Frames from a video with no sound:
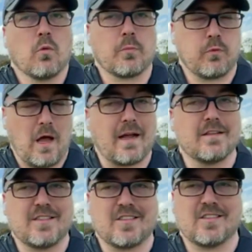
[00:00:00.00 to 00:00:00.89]
We're
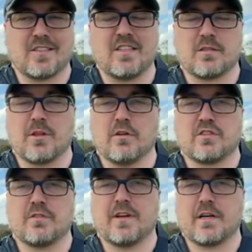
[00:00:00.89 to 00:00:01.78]
likely to see some of
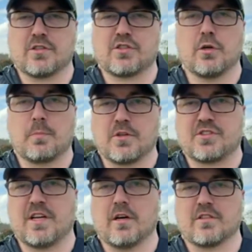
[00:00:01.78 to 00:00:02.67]
those severe
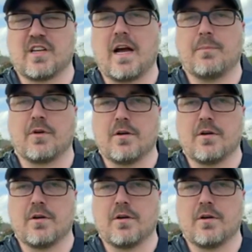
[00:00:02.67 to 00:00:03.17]
supercell type